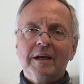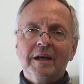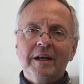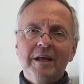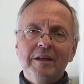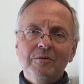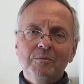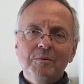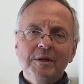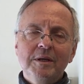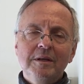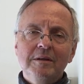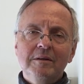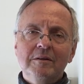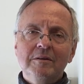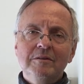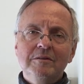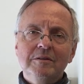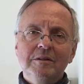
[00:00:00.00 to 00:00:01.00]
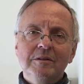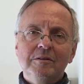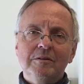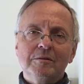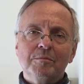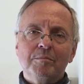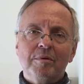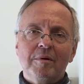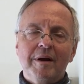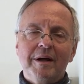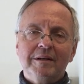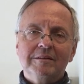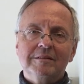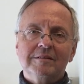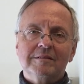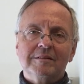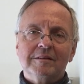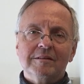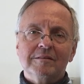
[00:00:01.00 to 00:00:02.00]
And as we continue to
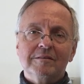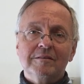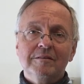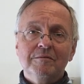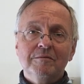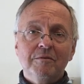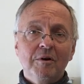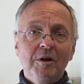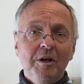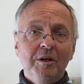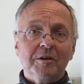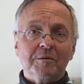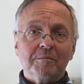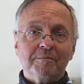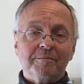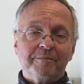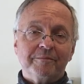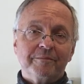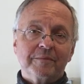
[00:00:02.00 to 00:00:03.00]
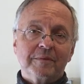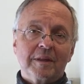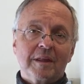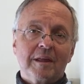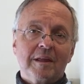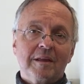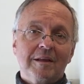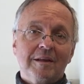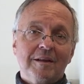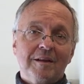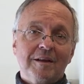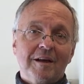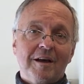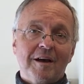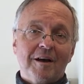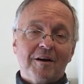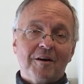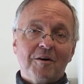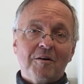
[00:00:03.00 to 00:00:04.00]
practice this, the volume
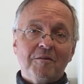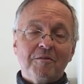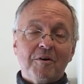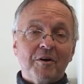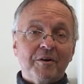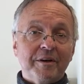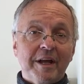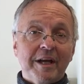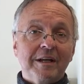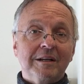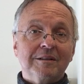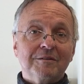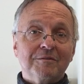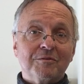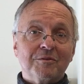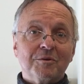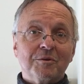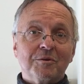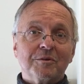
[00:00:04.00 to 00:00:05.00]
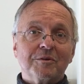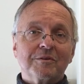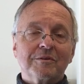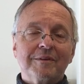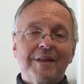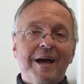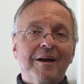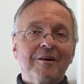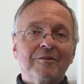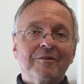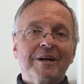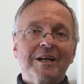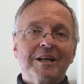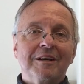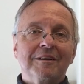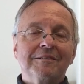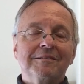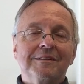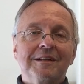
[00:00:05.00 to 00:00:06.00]
of our negative thoughts, that
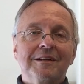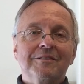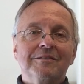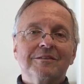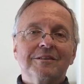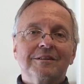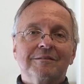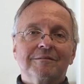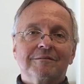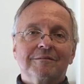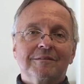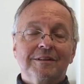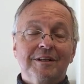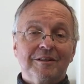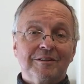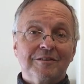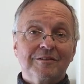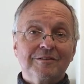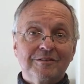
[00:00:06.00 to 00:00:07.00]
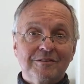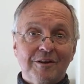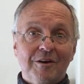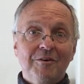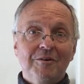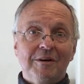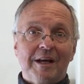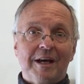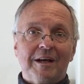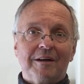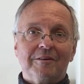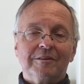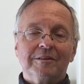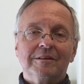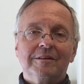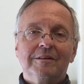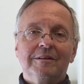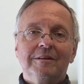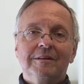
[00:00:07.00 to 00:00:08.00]
radio station that's so
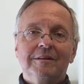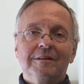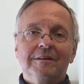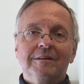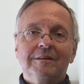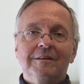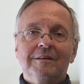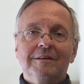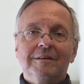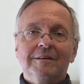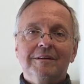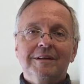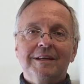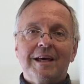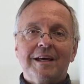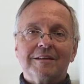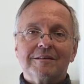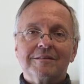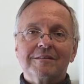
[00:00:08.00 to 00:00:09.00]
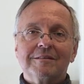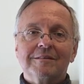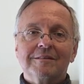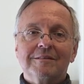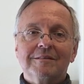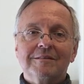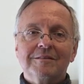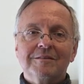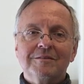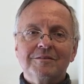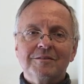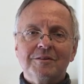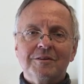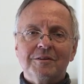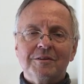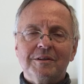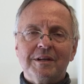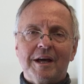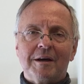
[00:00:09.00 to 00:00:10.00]
loud, gets
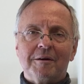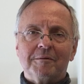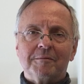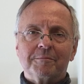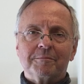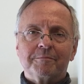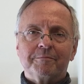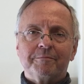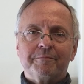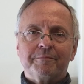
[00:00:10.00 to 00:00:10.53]
turned down.